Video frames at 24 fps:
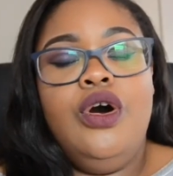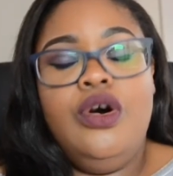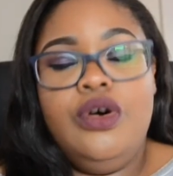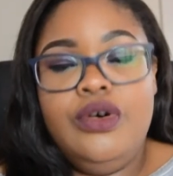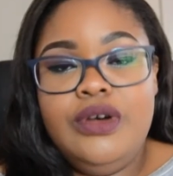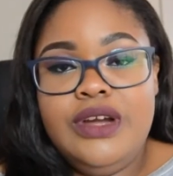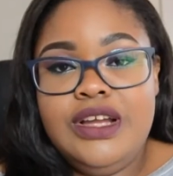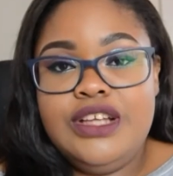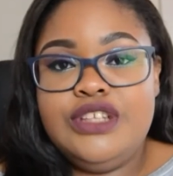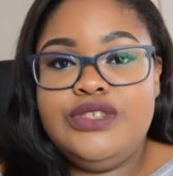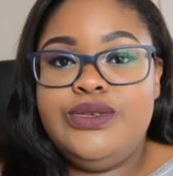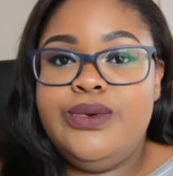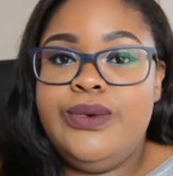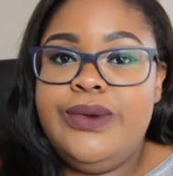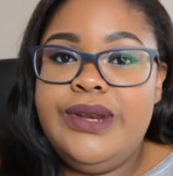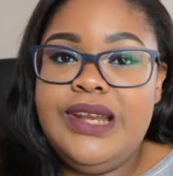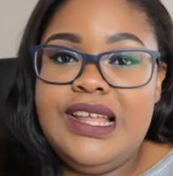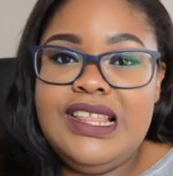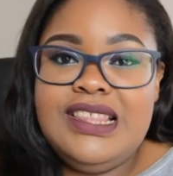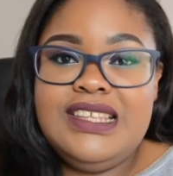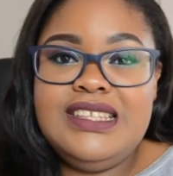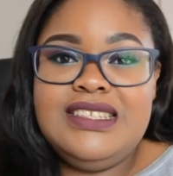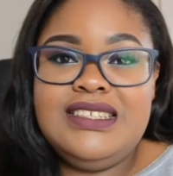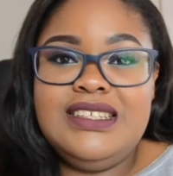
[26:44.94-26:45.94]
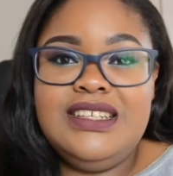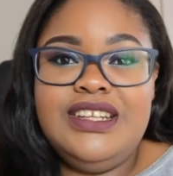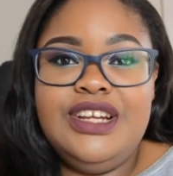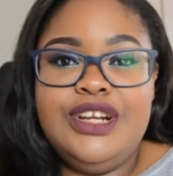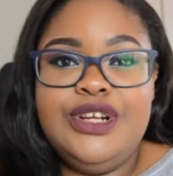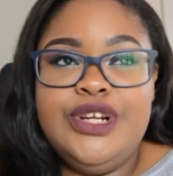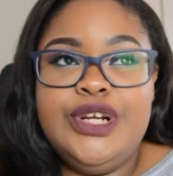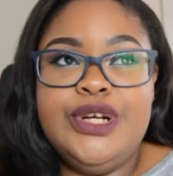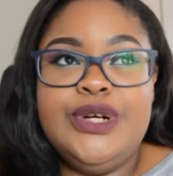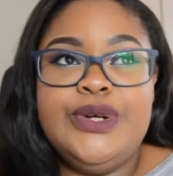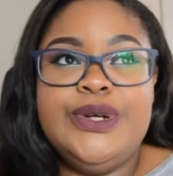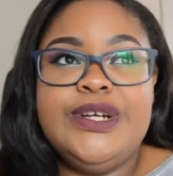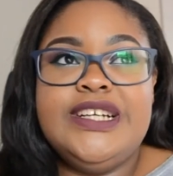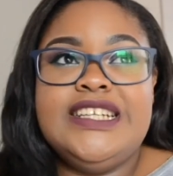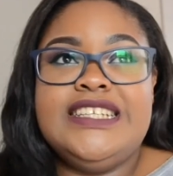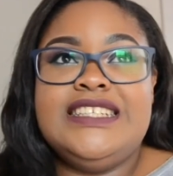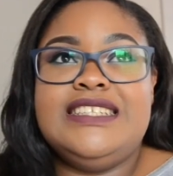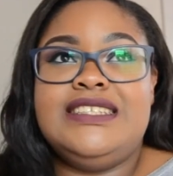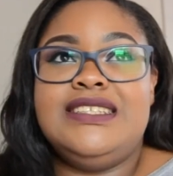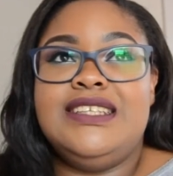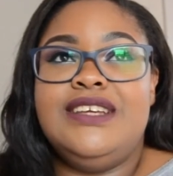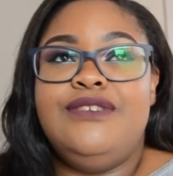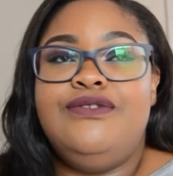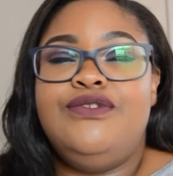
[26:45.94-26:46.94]
Okay, so another scenario
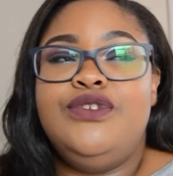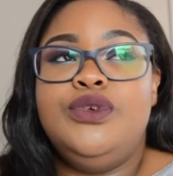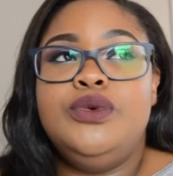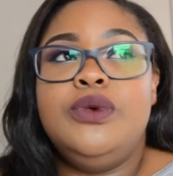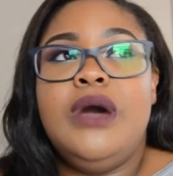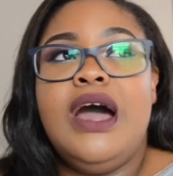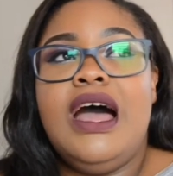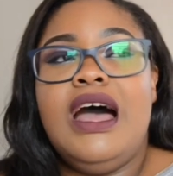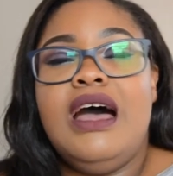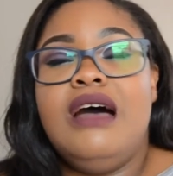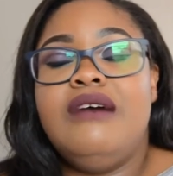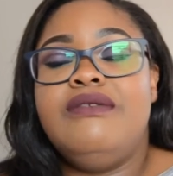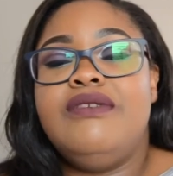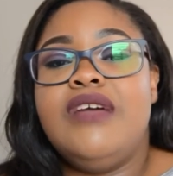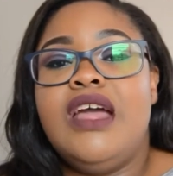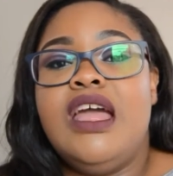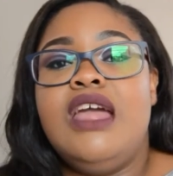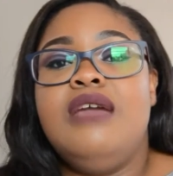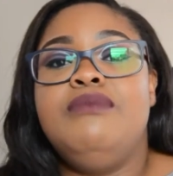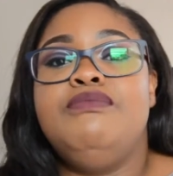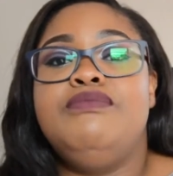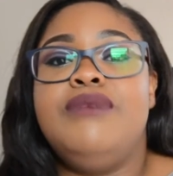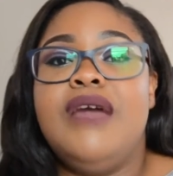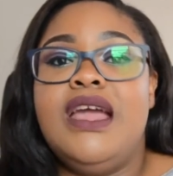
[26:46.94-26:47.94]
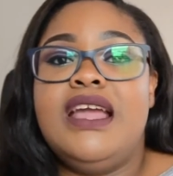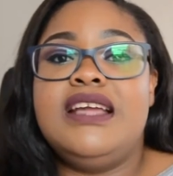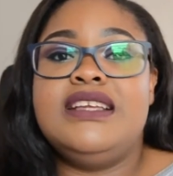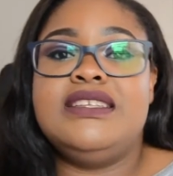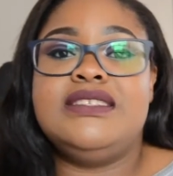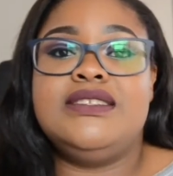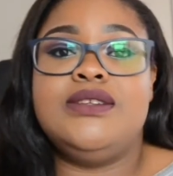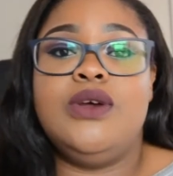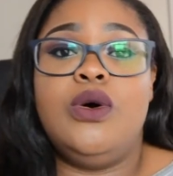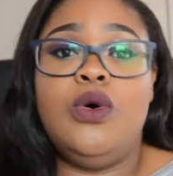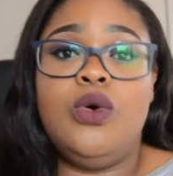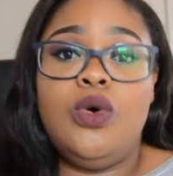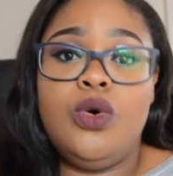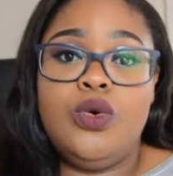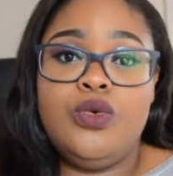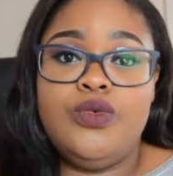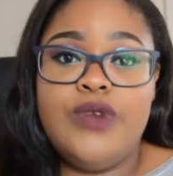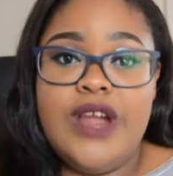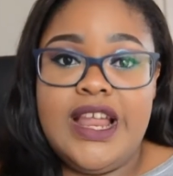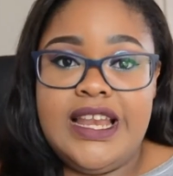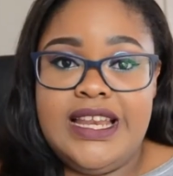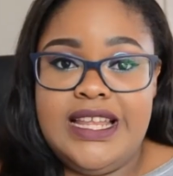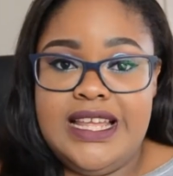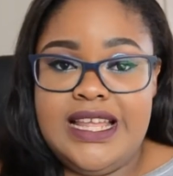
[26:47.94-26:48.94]
is if you have a base
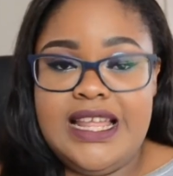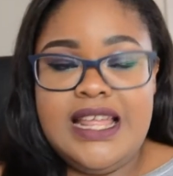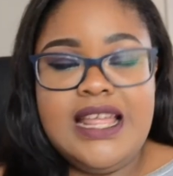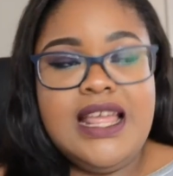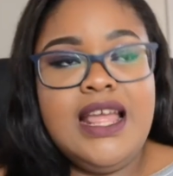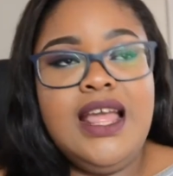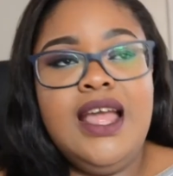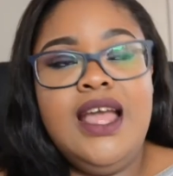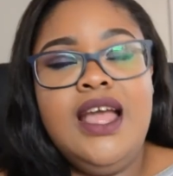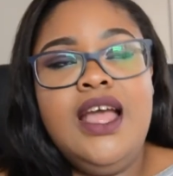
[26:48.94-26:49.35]
already.